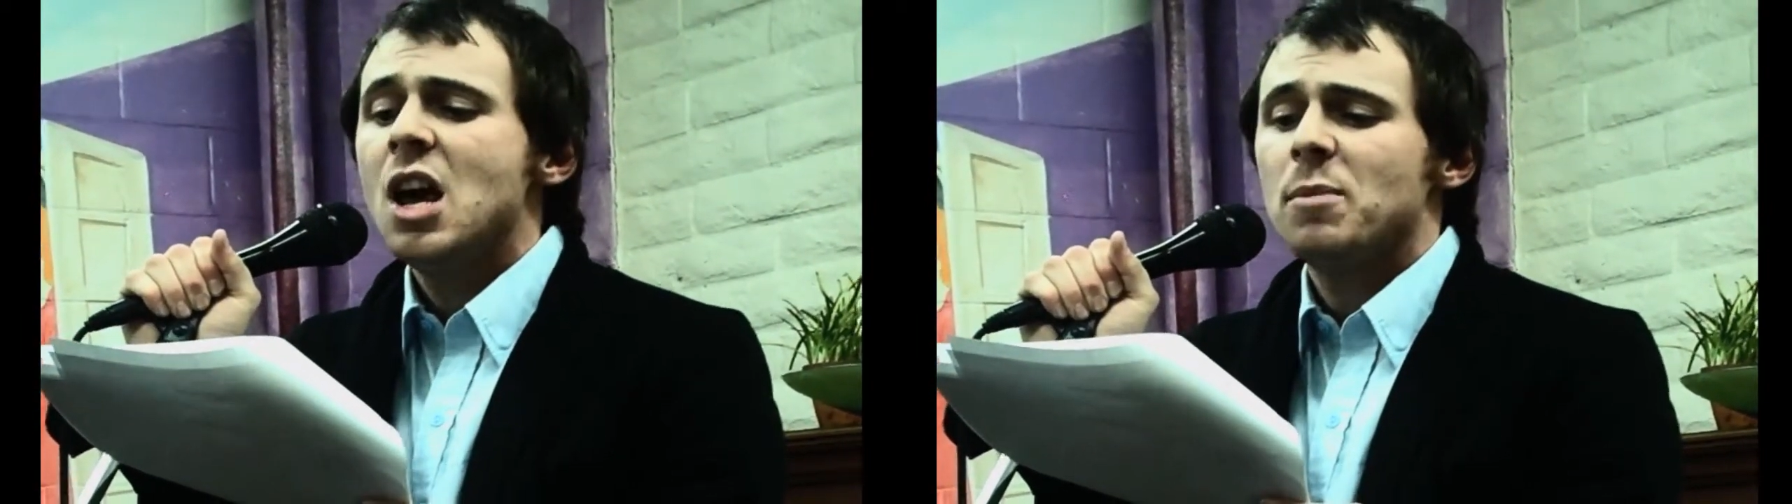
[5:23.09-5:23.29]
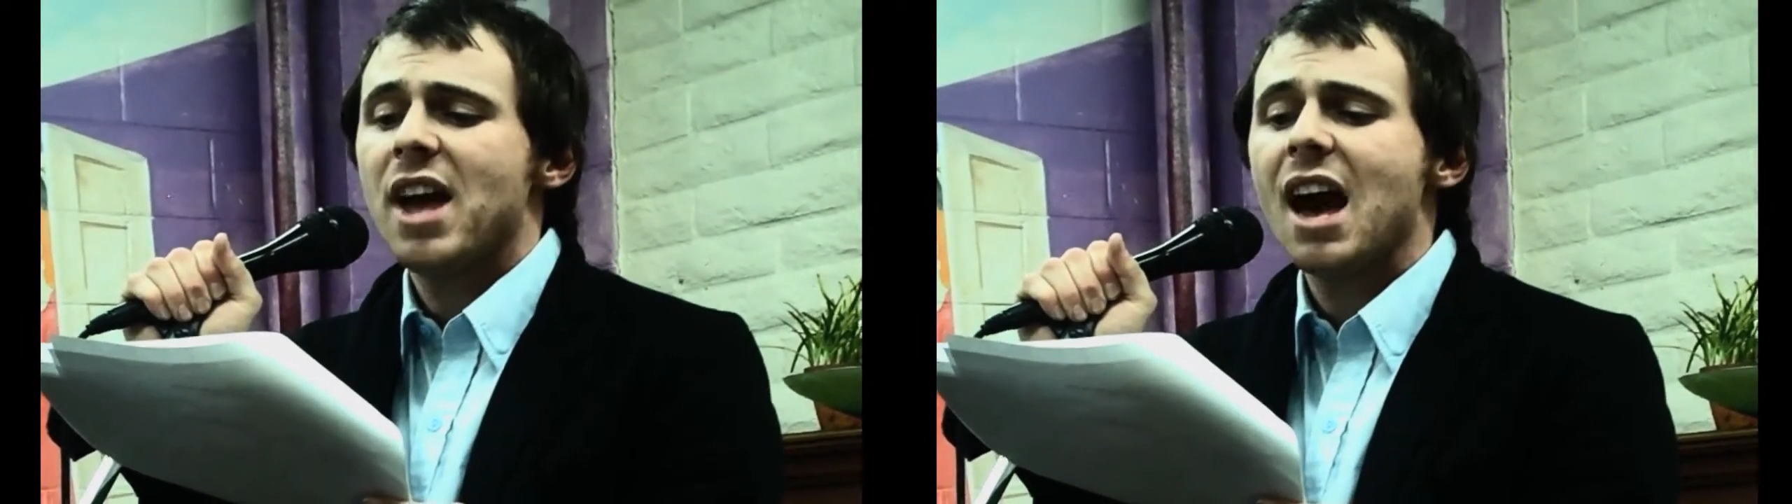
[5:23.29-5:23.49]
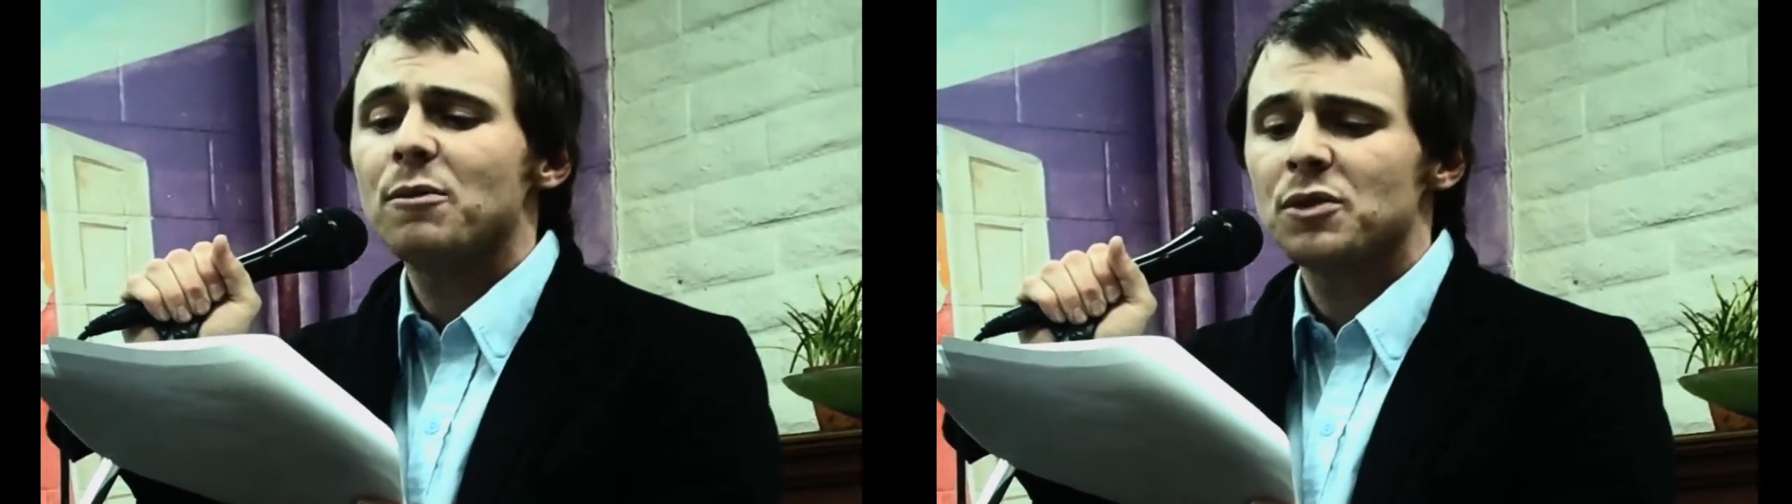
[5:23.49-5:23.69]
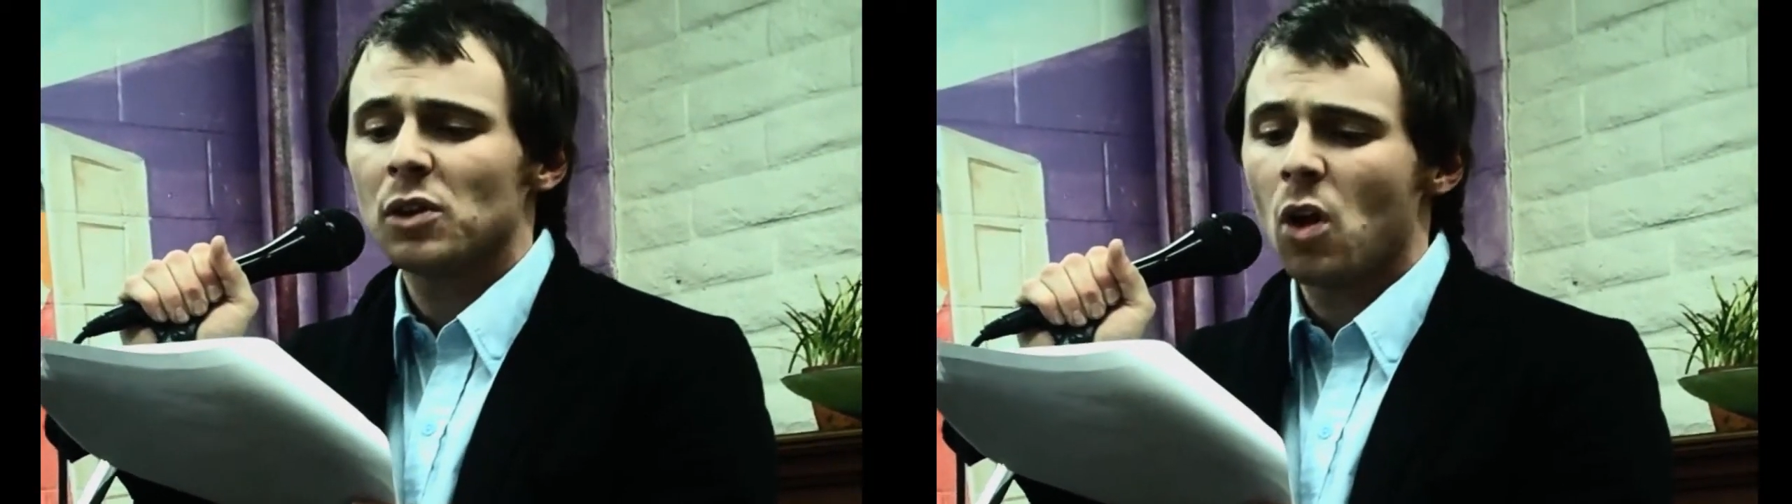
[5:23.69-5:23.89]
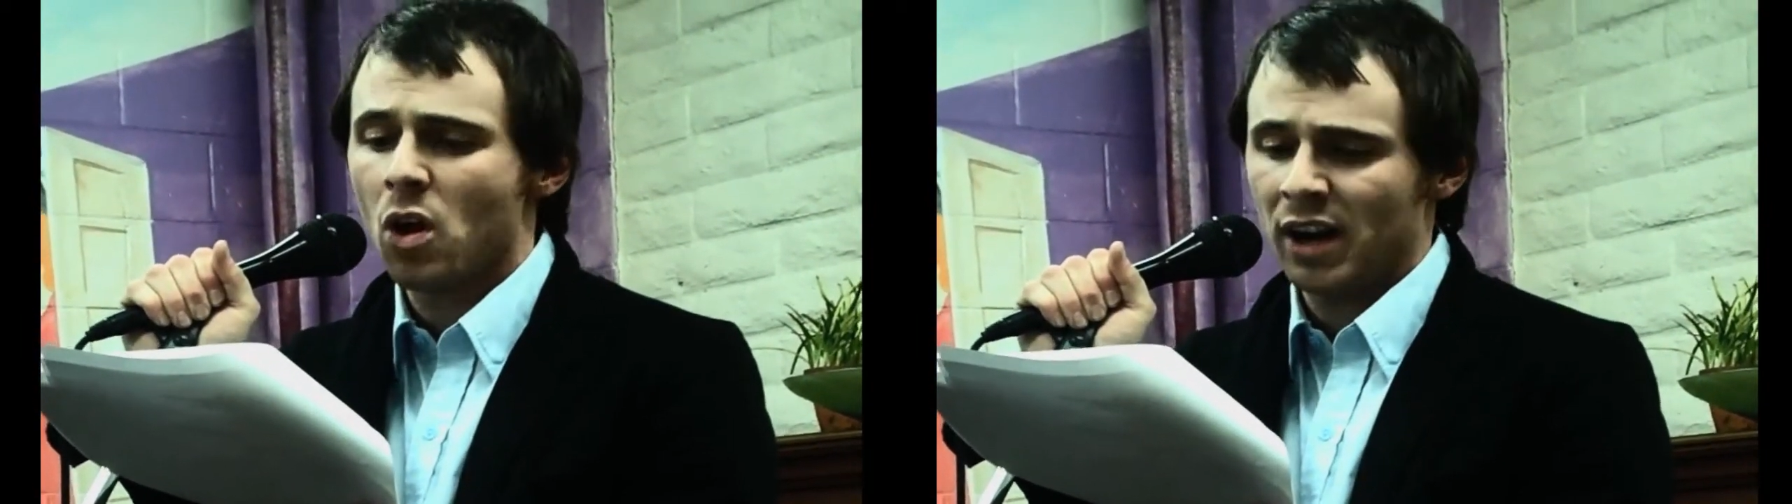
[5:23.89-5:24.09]
Behalf on the
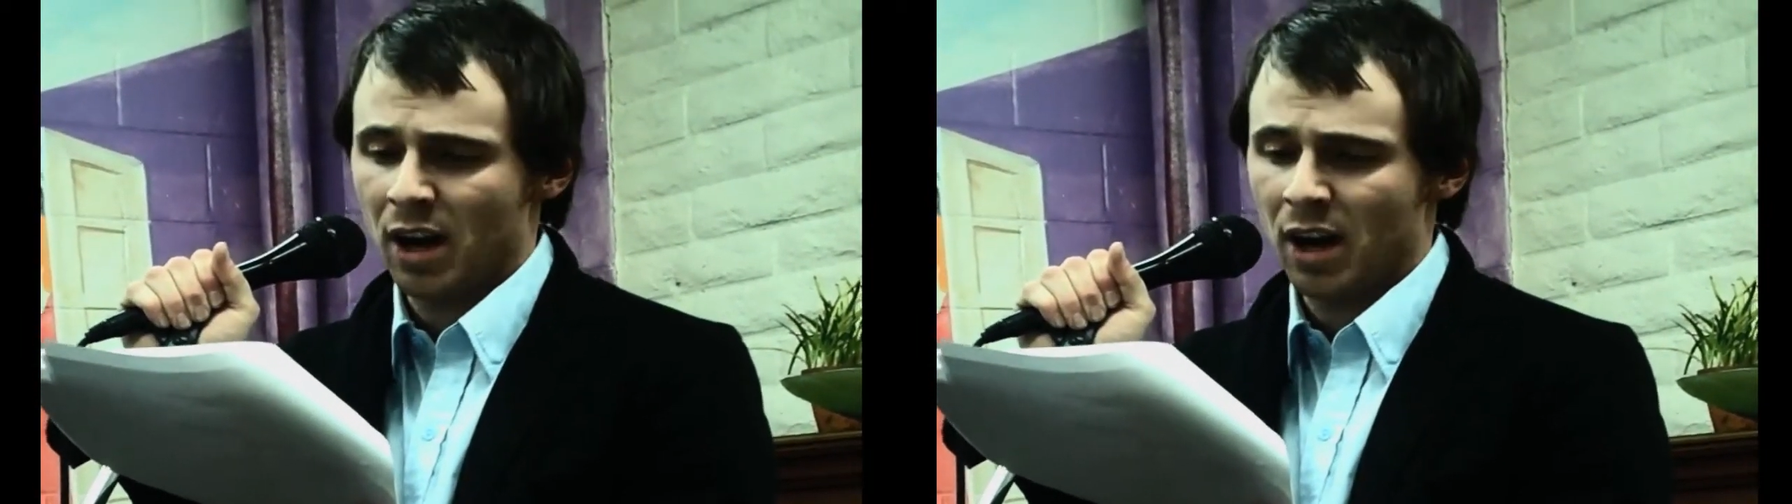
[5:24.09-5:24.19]
long